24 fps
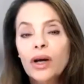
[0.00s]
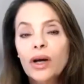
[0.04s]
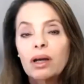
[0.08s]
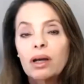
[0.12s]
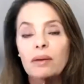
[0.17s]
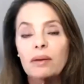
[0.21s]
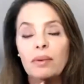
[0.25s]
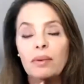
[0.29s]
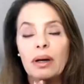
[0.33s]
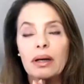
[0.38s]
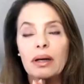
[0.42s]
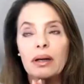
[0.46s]

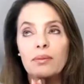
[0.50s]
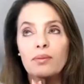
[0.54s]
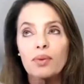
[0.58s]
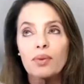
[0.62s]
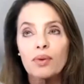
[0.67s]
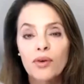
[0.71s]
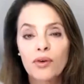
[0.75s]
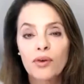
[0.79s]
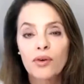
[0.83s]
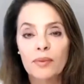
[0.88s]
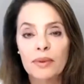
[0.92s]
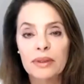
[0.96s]
talking about
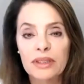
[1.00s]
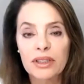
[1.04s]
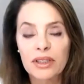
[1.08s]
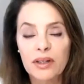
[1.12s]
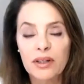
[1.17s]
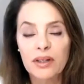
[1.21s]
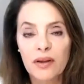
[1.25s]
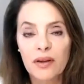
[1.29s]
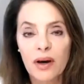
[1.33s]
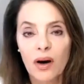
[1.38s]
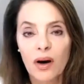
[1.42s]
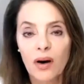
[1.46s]
improvements
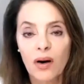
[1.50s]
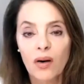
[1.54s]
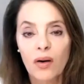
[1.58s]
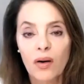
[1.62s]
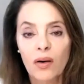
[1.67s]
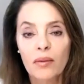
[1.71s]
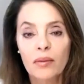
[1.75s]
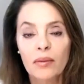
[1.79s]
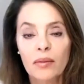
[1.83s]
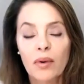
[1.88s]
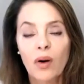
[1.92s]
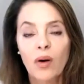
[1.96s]
to the
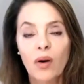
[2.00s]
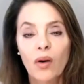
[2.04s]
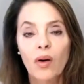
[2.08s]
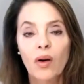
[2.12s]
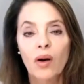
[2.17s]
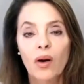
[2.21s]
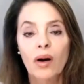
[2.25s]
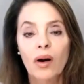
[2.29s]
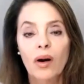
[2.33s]
home, or